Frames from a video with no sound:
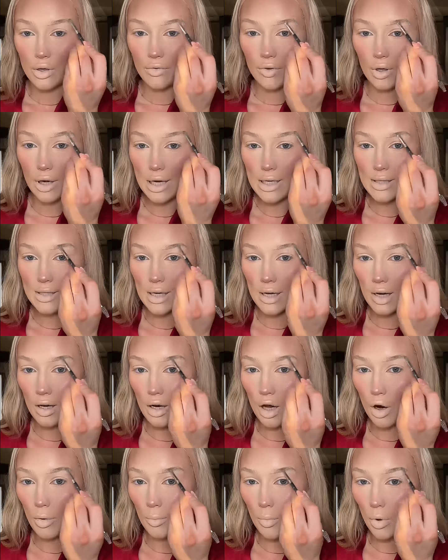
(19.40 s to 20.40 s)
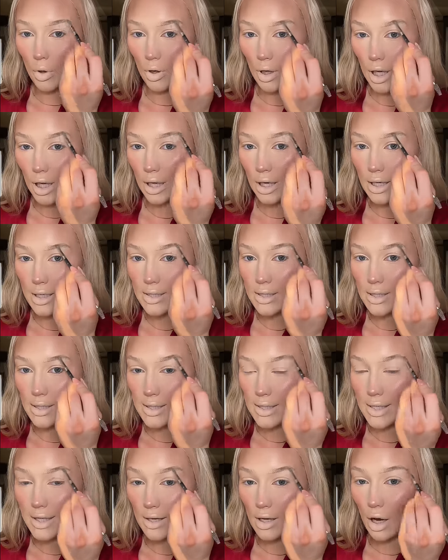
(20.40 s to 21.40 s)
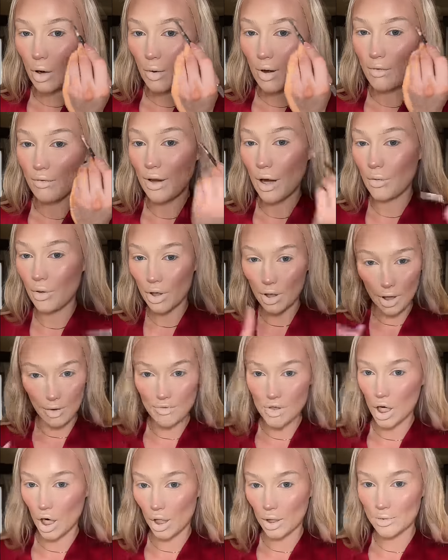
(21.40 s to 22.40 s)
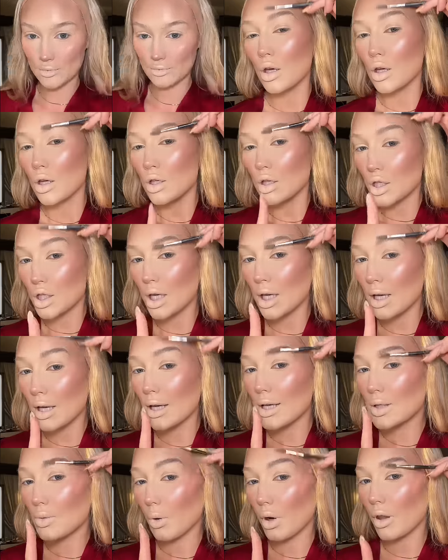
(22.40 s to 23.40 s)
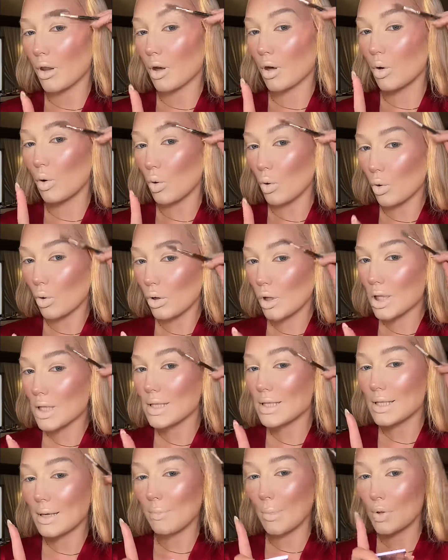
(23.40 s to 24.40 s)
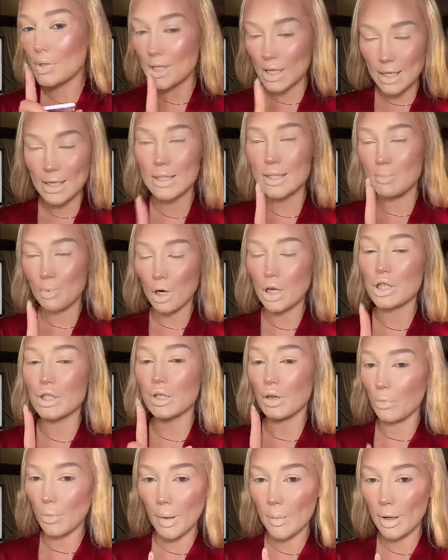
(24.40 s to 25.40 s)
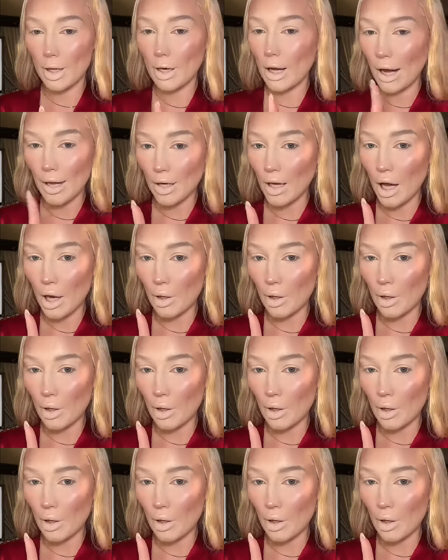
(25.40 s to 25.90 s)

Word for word: So if you guys didn't know, Maureen is the CEO and founder of Tarte. She is one of the coolest, most inspirational women I